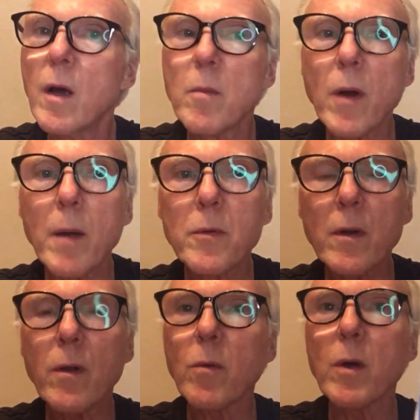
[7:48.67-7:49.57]
Perhaps a
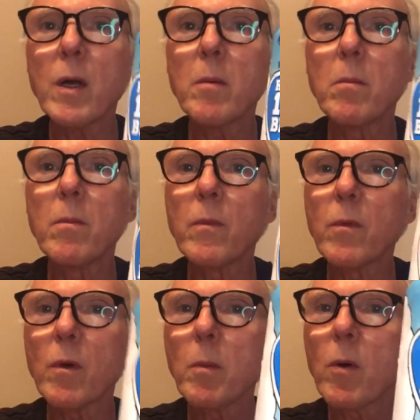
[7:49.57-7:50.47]
3.0,
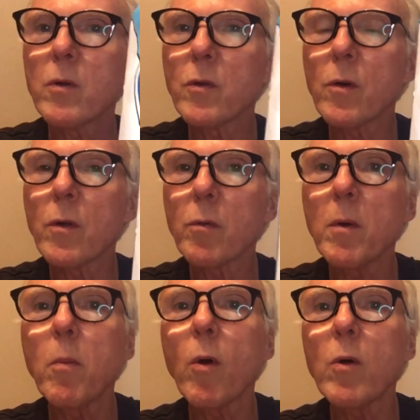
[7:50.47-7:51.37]

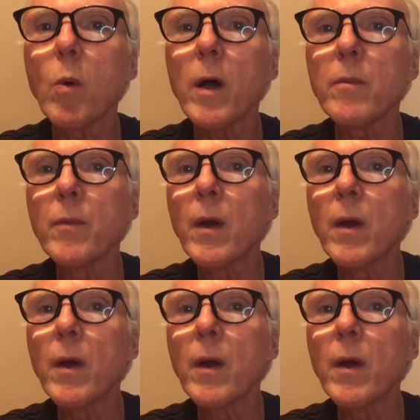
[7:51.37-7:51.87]
3.1.